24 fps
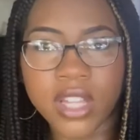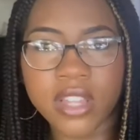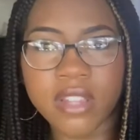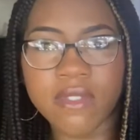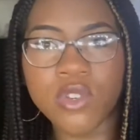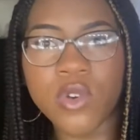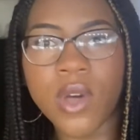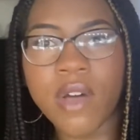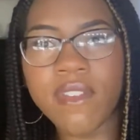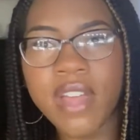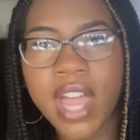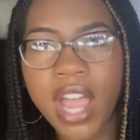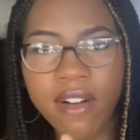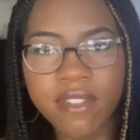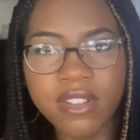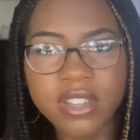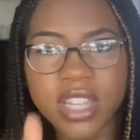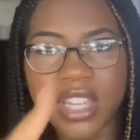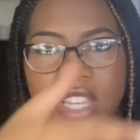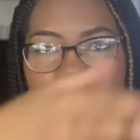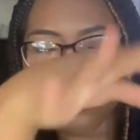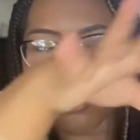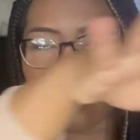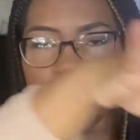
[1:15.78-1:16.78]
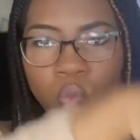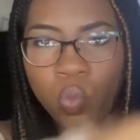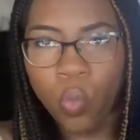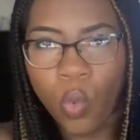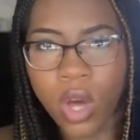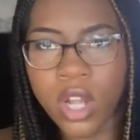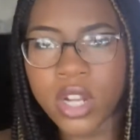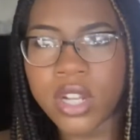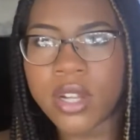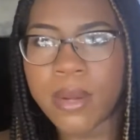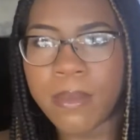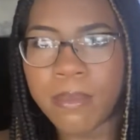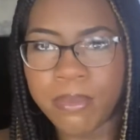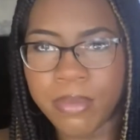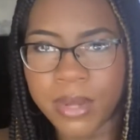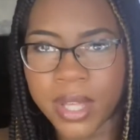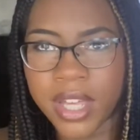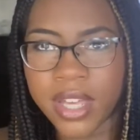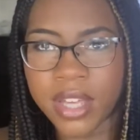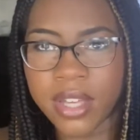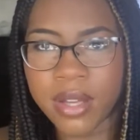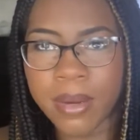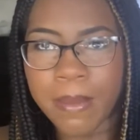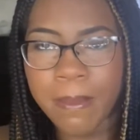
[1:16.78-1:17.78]
if you have everything in just one
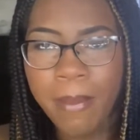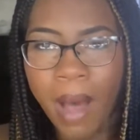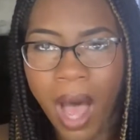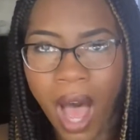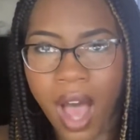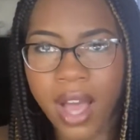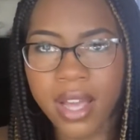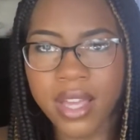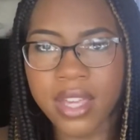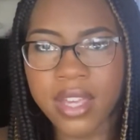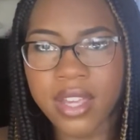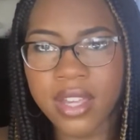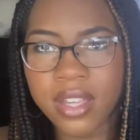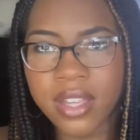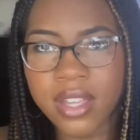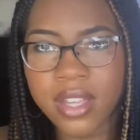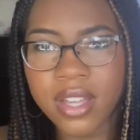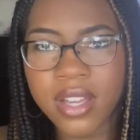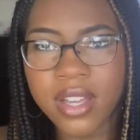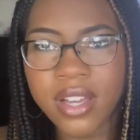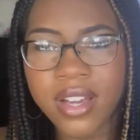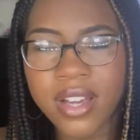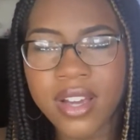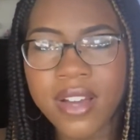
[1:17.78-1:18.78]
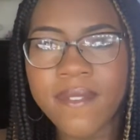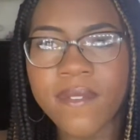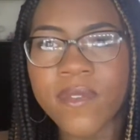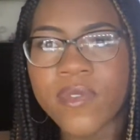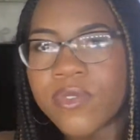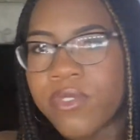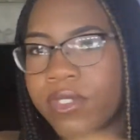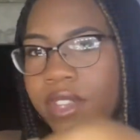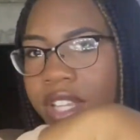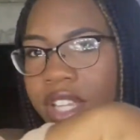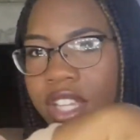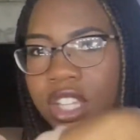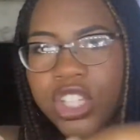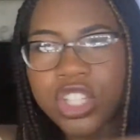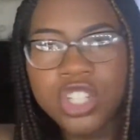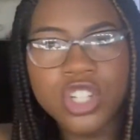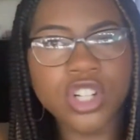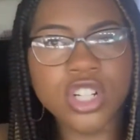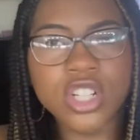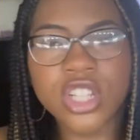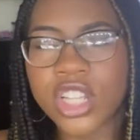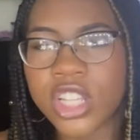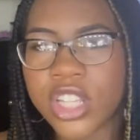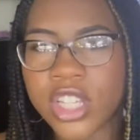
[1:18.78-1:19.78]
big pocket,
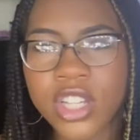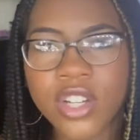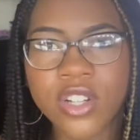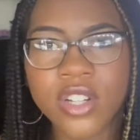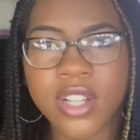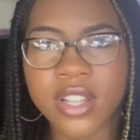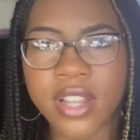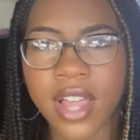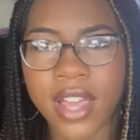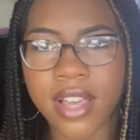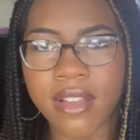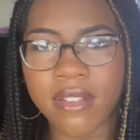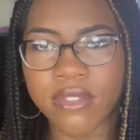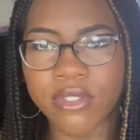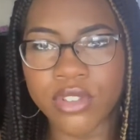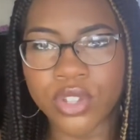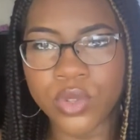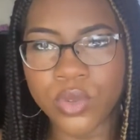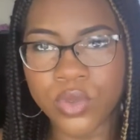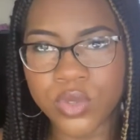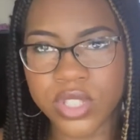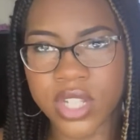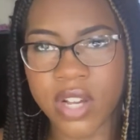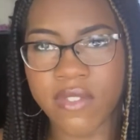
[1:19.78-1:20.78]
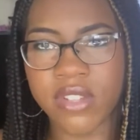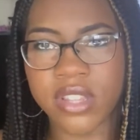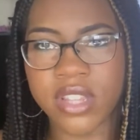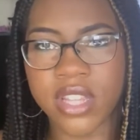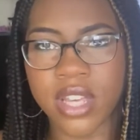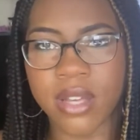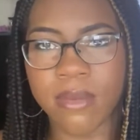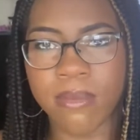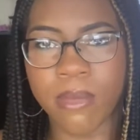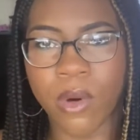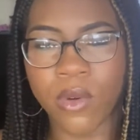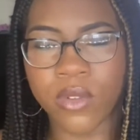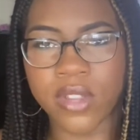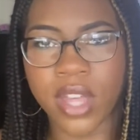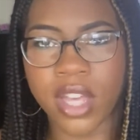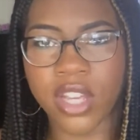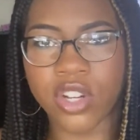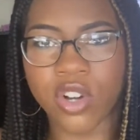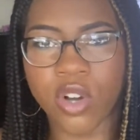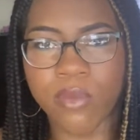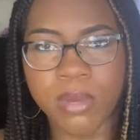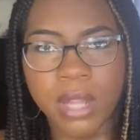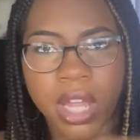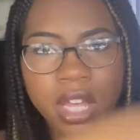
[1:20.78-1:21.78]
you're literally gonna like lose everything. Most likely
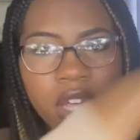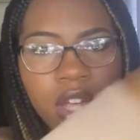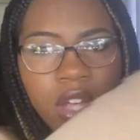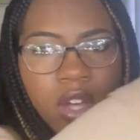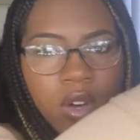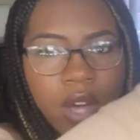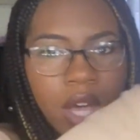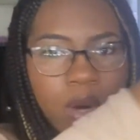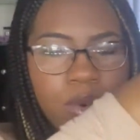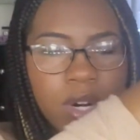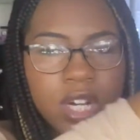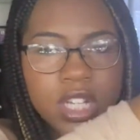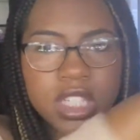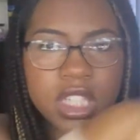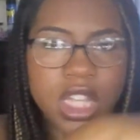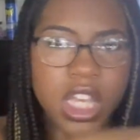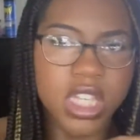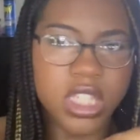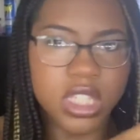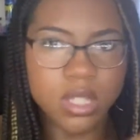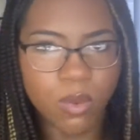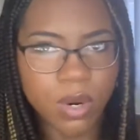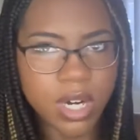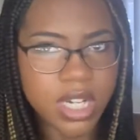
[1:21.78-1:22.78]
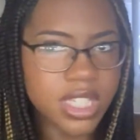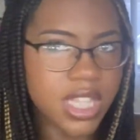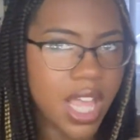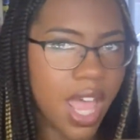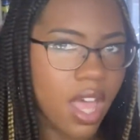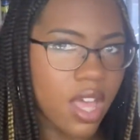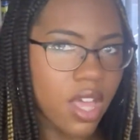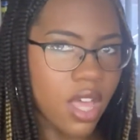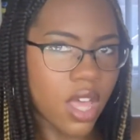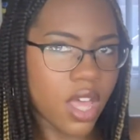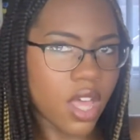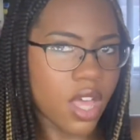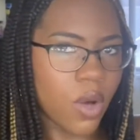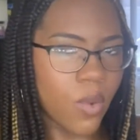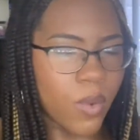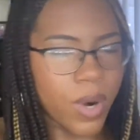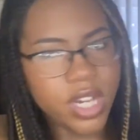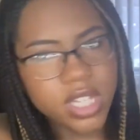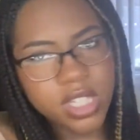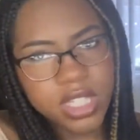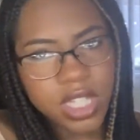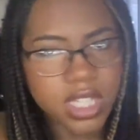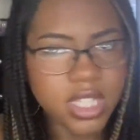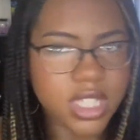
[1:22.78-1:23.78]
you're gonna be like, wait, where's this, where's that,
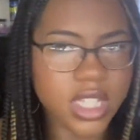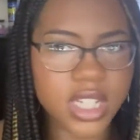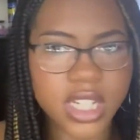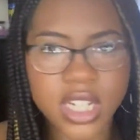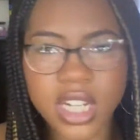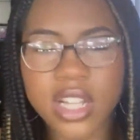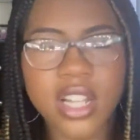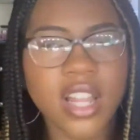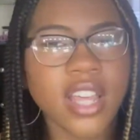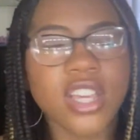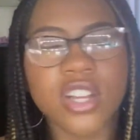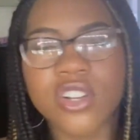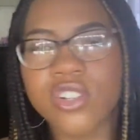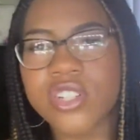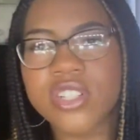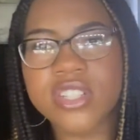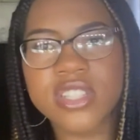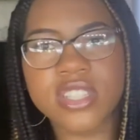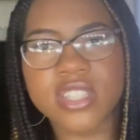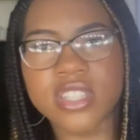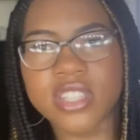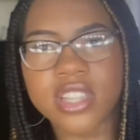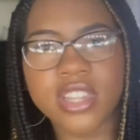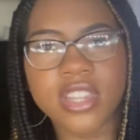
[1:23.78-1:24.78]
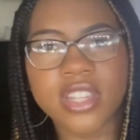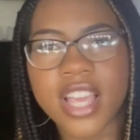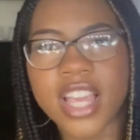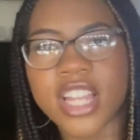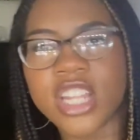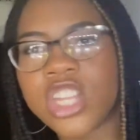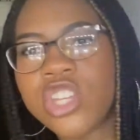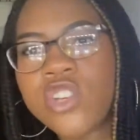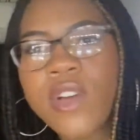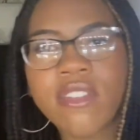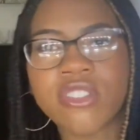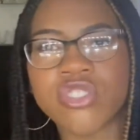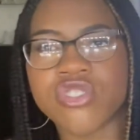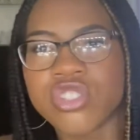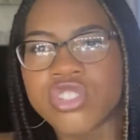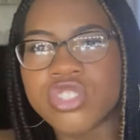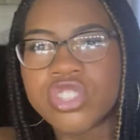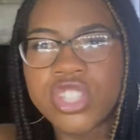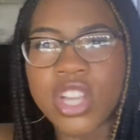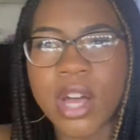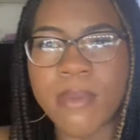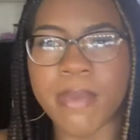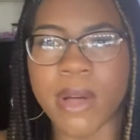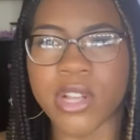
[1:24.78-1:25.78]
where's this, like you're just, and then you have to just
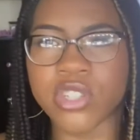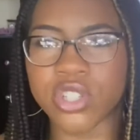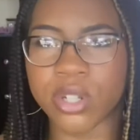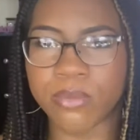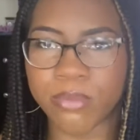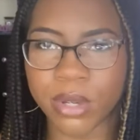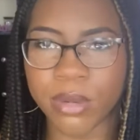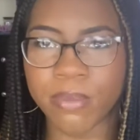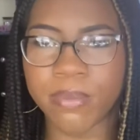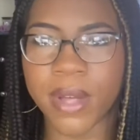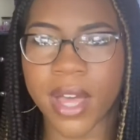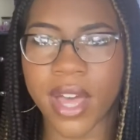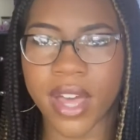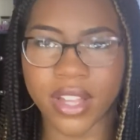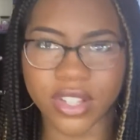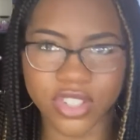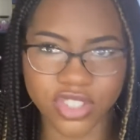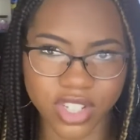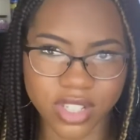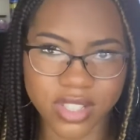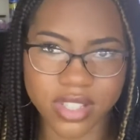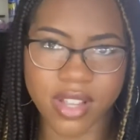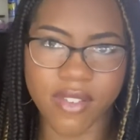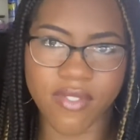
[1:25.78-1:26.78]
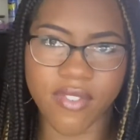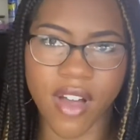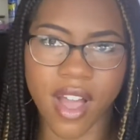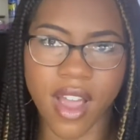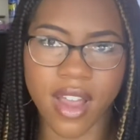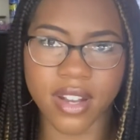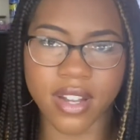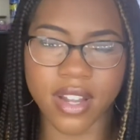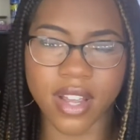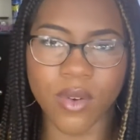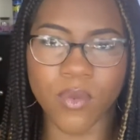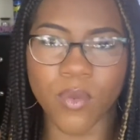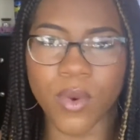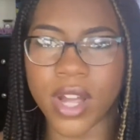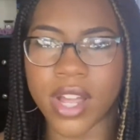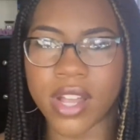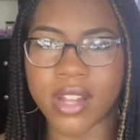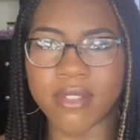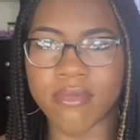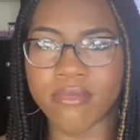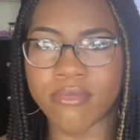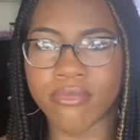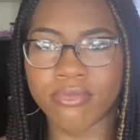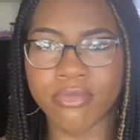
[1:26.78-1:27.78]
dump out your book bag just to find it, when